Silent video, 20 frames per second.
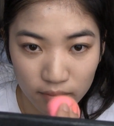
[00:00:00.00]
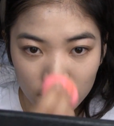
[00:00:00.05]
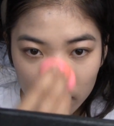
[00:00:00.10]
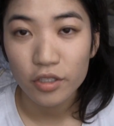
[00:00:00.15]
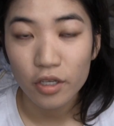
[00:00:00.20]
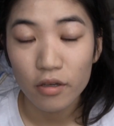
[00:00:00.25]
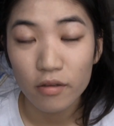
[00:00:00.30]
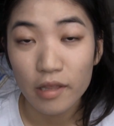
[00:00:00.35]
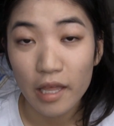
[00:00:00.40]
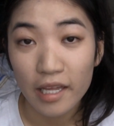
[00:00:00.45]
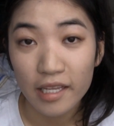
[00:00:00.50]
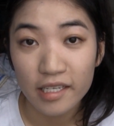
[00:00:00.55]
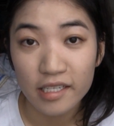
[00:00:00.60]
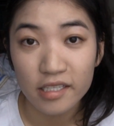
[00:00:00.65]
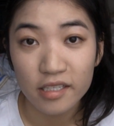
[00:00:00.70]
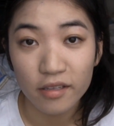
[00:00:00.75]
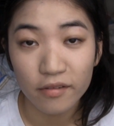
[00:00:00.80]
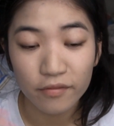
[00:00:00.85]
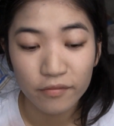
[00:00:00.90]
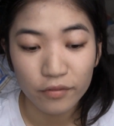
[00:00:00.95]
So that
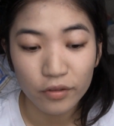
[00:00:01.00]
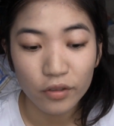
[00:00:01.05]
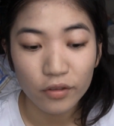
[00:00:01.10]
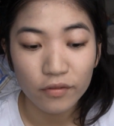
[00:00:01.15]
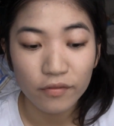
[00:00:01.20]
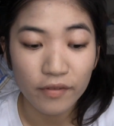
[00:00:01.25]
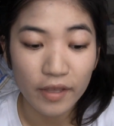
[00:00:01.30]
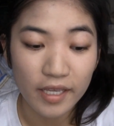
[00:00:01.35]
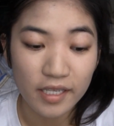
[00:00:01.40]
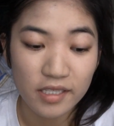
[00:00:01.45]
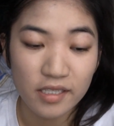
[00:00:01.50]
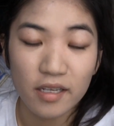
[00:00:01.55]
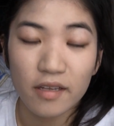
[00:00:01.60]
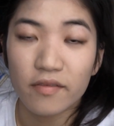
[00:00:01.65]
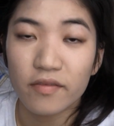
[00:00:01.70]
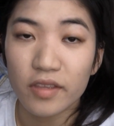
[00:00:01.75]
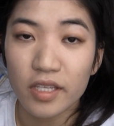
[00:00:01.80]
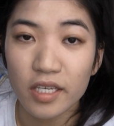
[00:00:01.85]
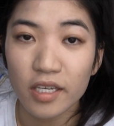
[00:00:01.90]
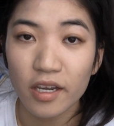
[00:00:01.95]
is the full face
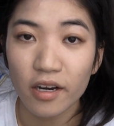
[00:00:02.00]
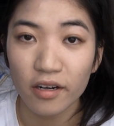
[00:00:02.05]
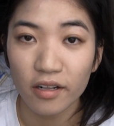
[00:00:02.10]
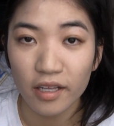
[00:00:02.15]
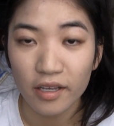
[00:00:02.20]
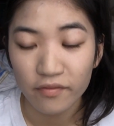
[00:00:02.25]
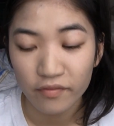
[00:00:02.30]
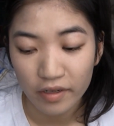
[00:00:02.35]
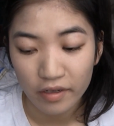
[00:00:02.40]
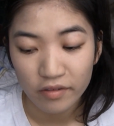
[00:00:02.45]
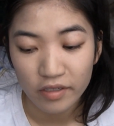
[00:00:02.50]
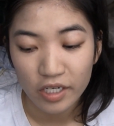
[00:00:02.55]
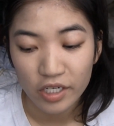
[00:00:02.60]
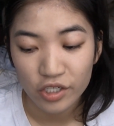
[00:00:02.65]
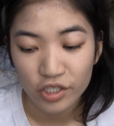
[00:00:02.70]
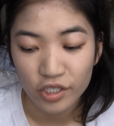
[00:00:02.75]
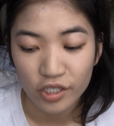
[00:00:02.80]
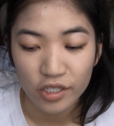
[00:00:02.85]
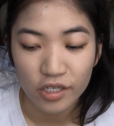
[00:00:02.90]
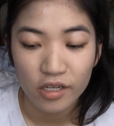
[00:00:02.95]
of the Guerlain
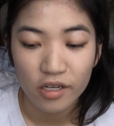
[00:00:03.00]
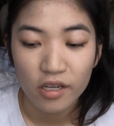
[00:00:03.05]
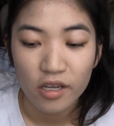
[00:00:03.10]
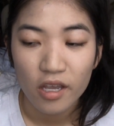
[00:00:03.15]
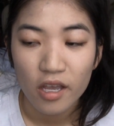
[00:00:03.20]
foundation.